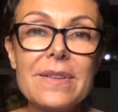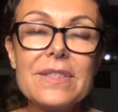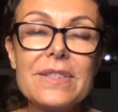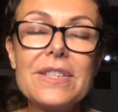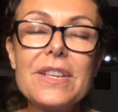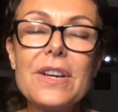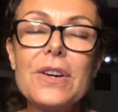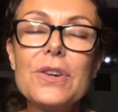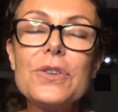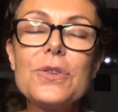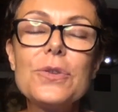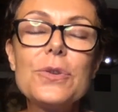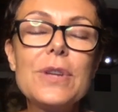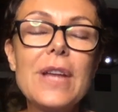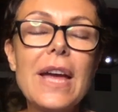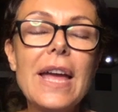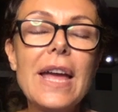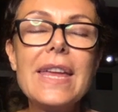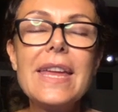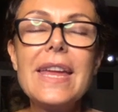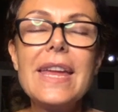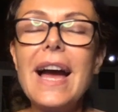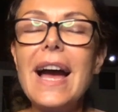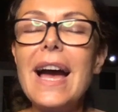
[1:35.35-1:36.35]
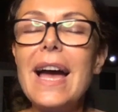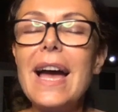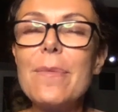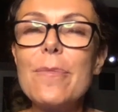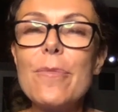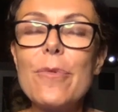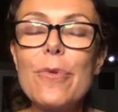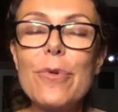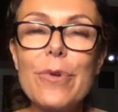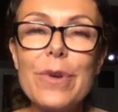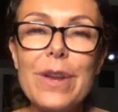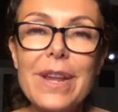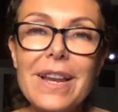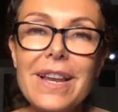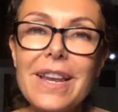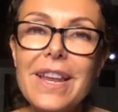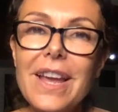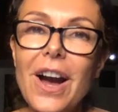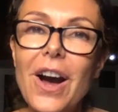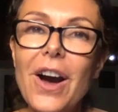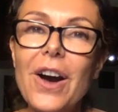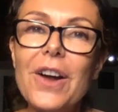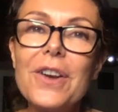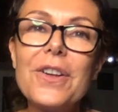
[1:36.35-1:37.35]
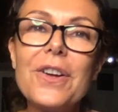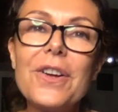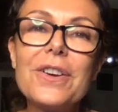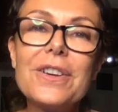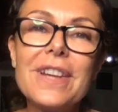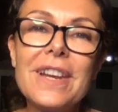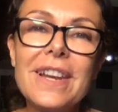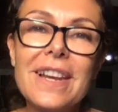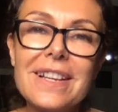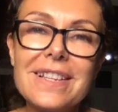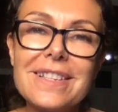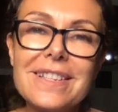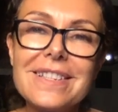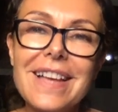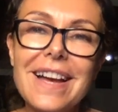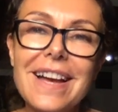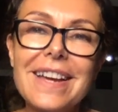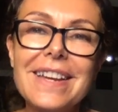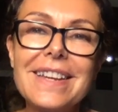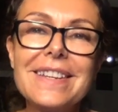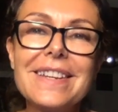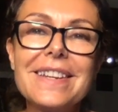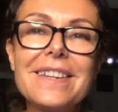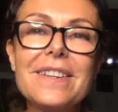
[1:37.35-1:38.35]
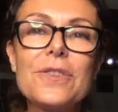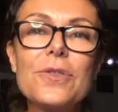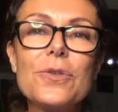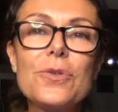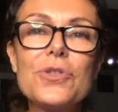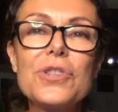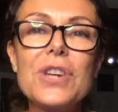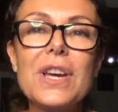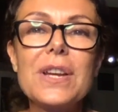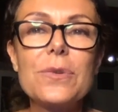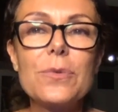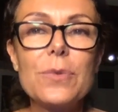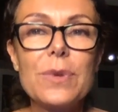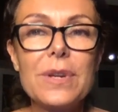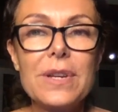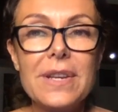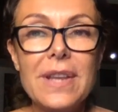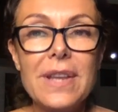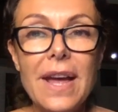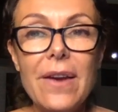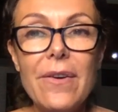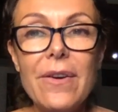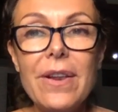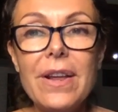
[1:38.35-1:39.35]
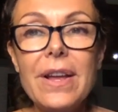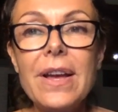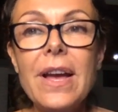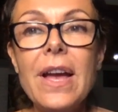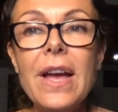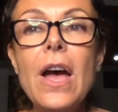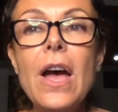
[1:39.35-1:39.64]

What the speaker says: So today, I'm really honored and excited to chat with Derek